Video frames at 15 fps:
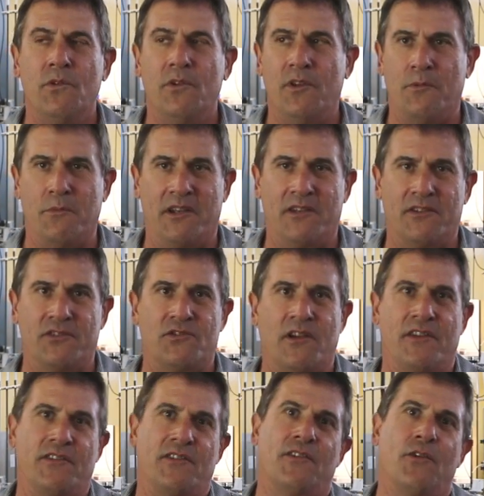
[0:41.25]
One of the biggest
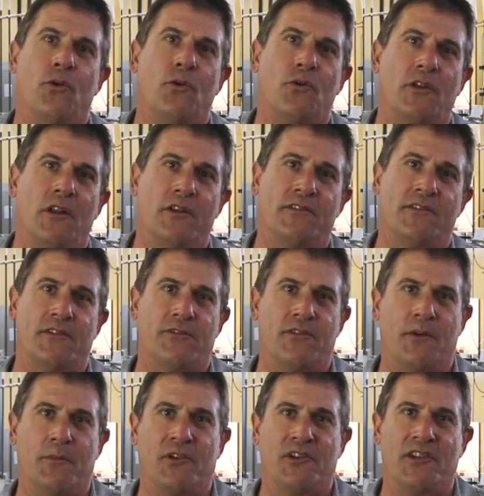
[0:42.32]
trends is the whole cluster
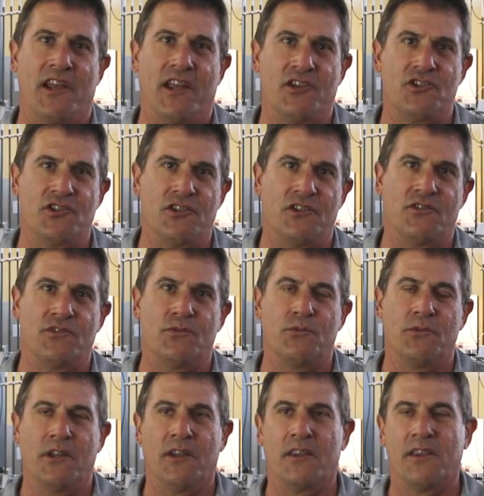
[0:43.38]
fermentations
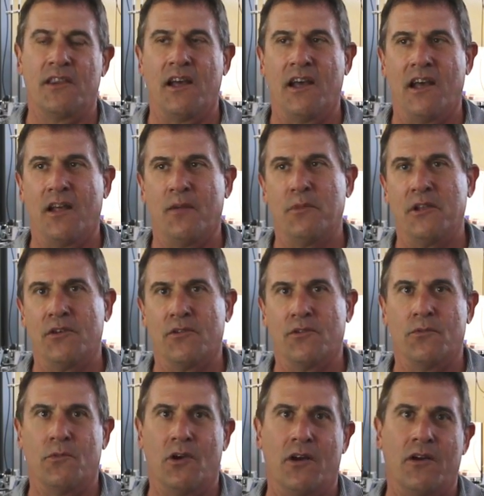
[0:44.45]
with Pinot
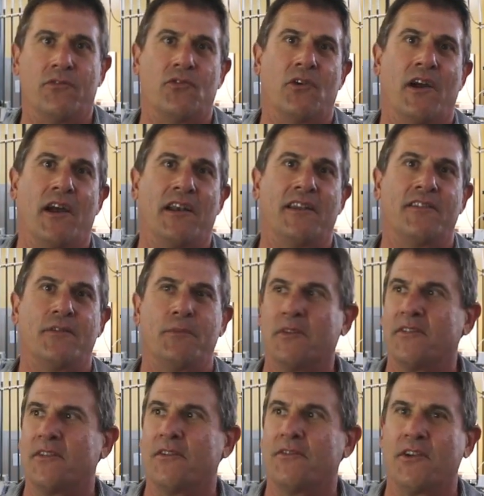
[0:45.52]
Noir varieties
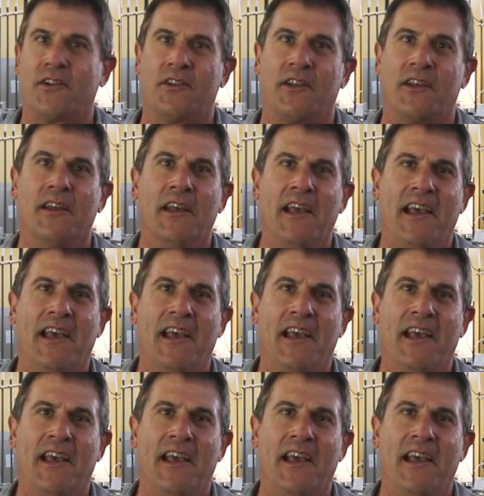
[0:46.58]
specifically.